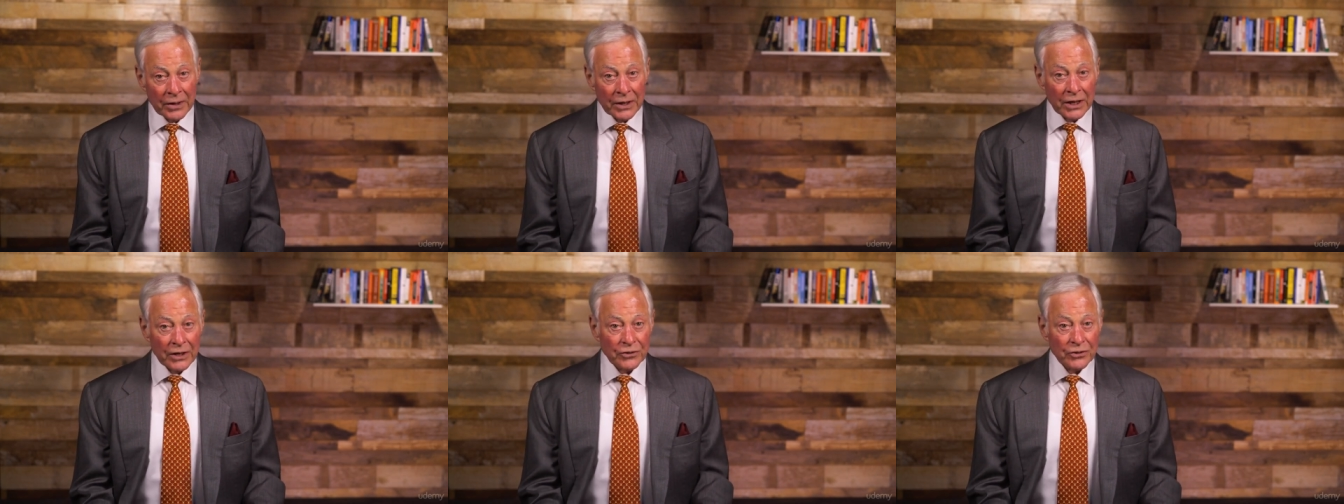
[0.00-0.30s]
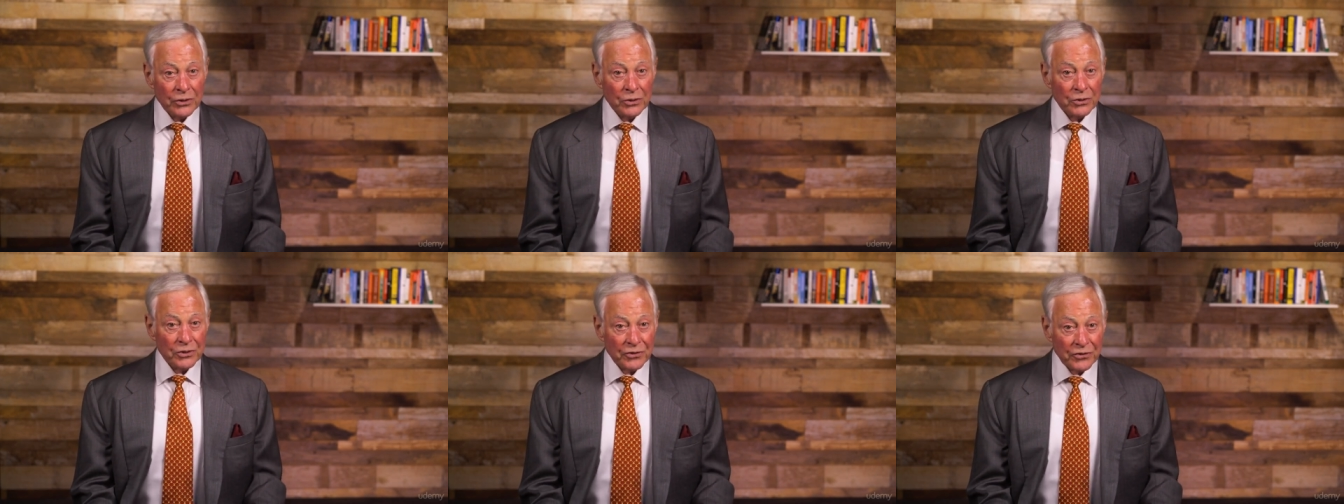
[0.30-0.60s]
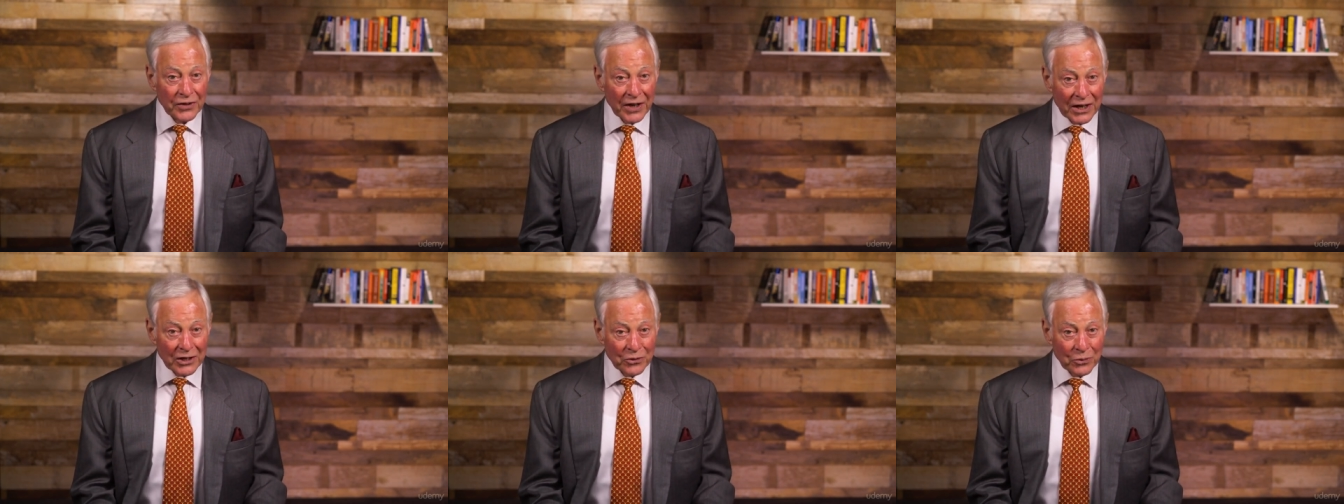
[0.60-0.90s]
is to
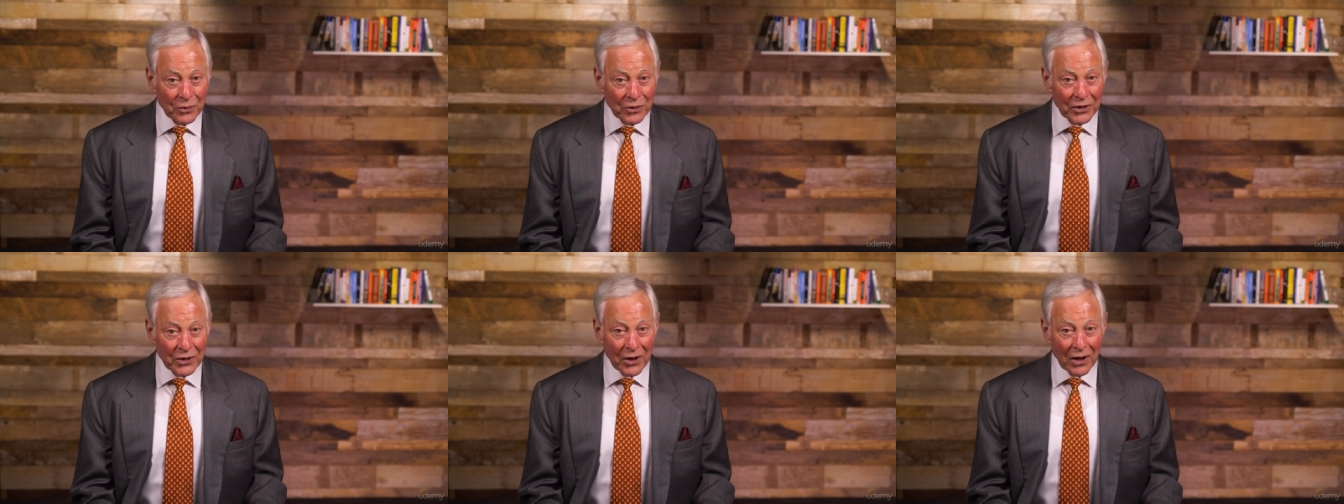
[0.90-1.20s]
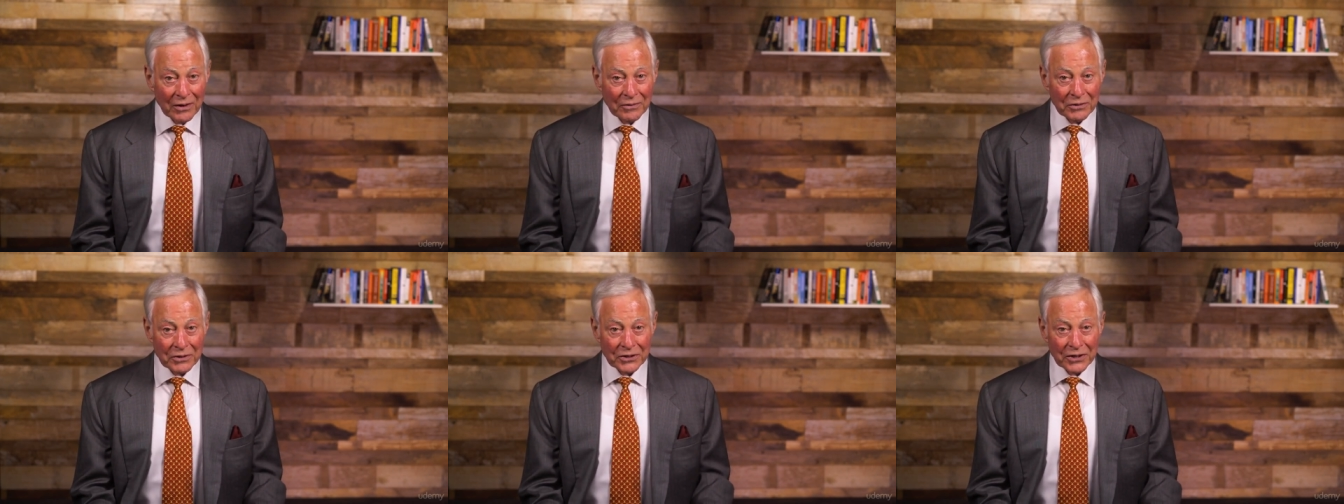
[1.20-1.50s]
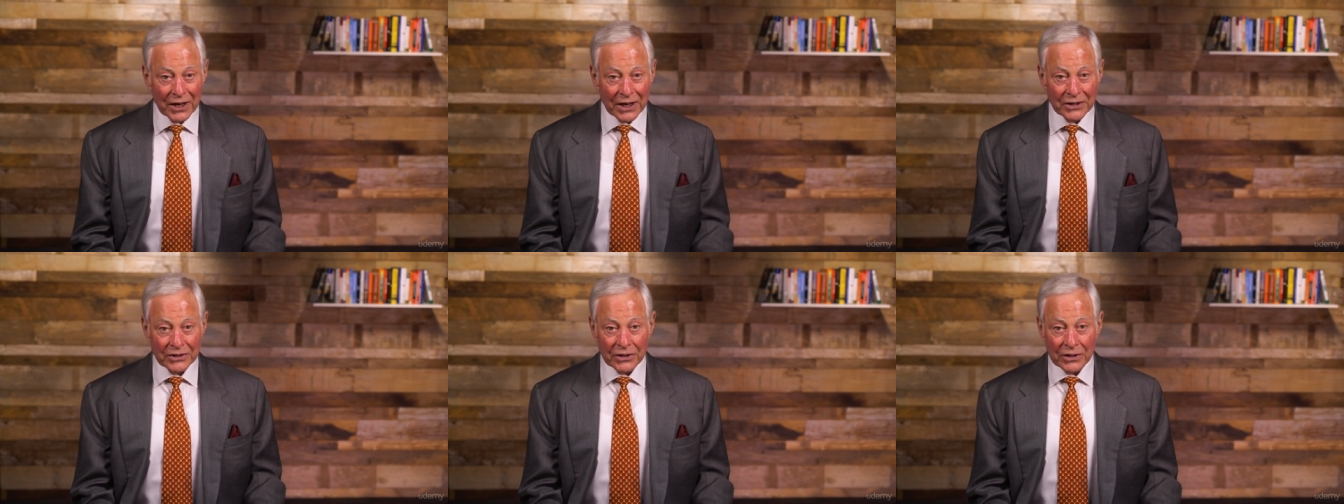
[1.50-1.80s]
schedule the
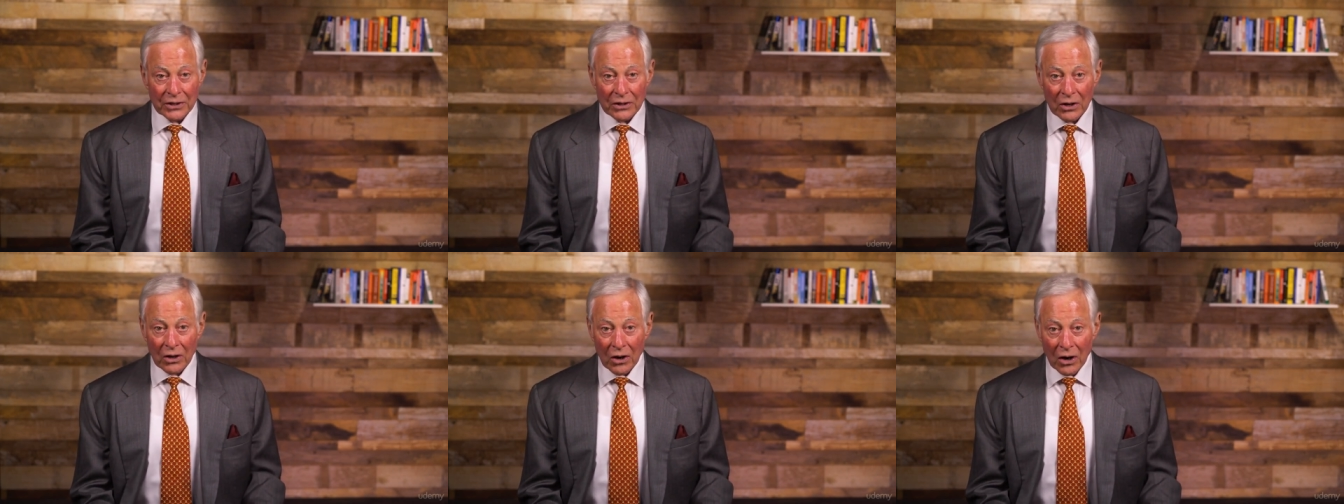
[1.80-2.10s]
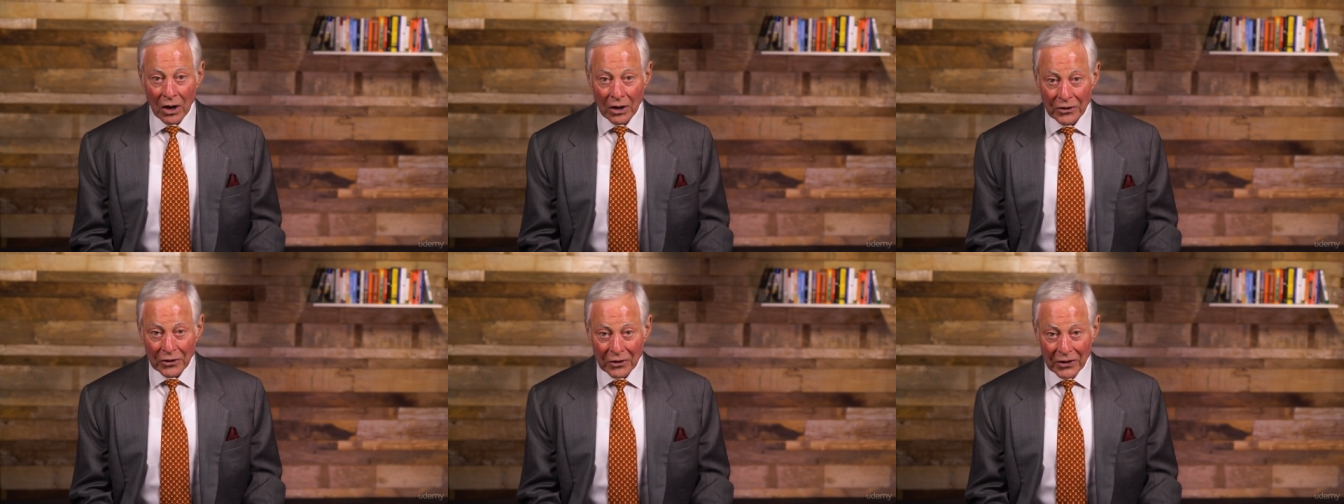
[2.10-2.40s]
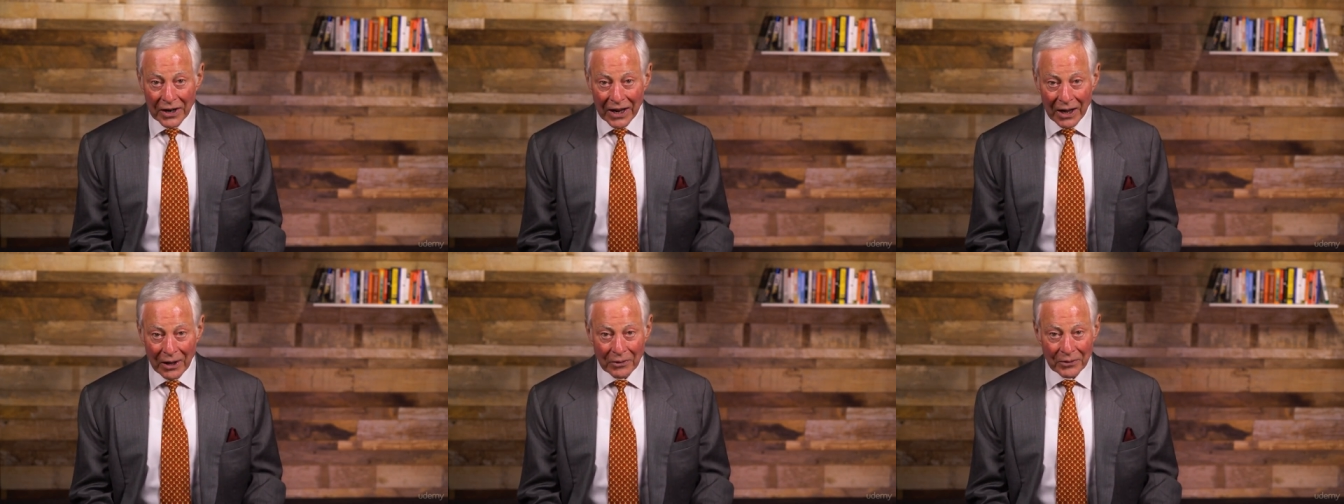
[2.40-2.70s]
conversation on your
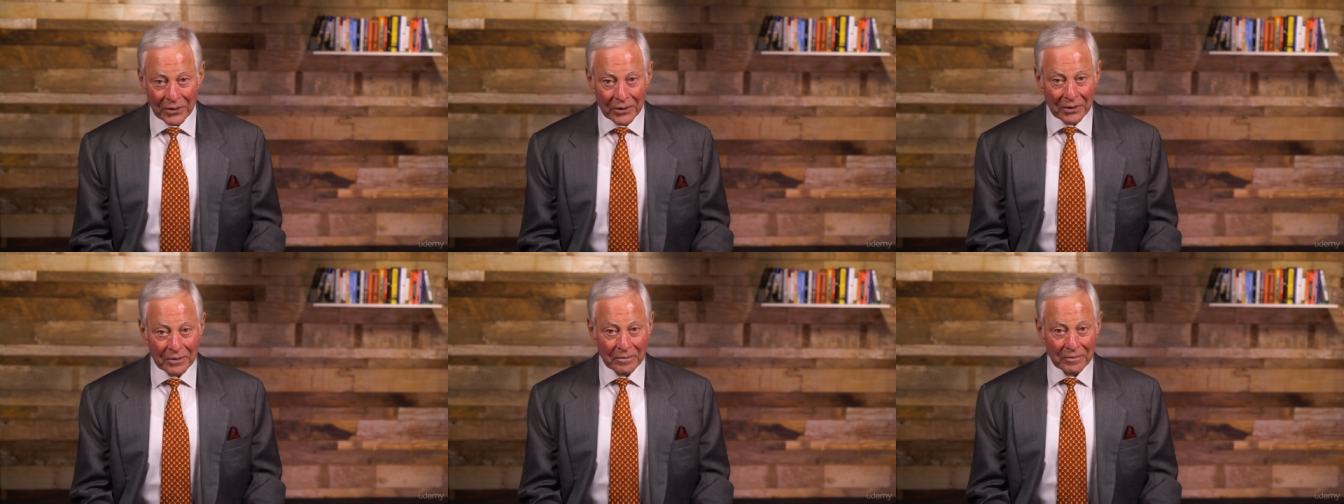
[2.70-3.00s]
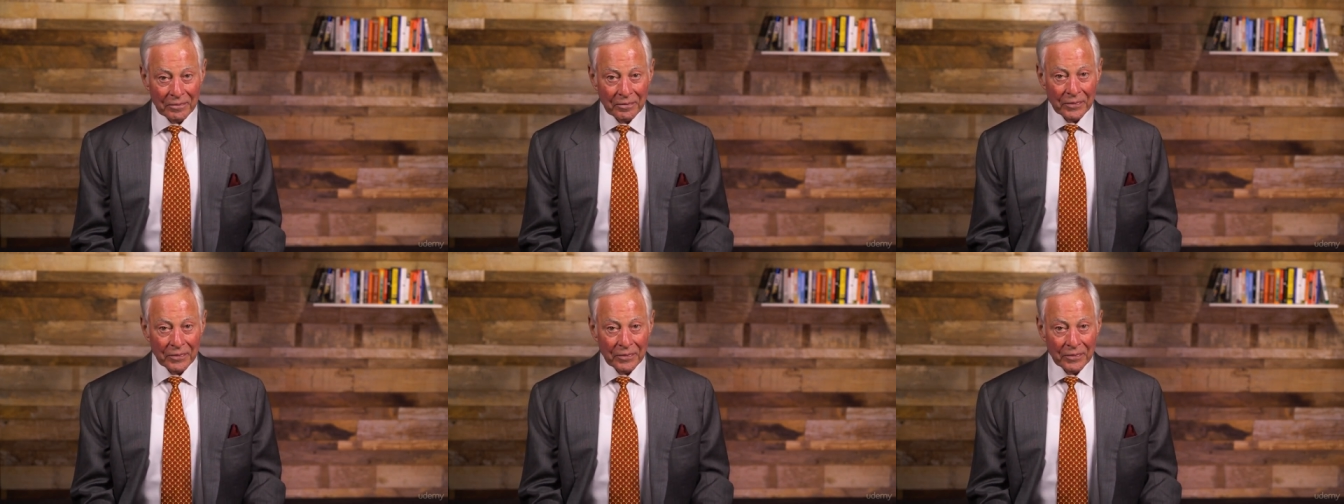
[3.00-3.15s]
calendar.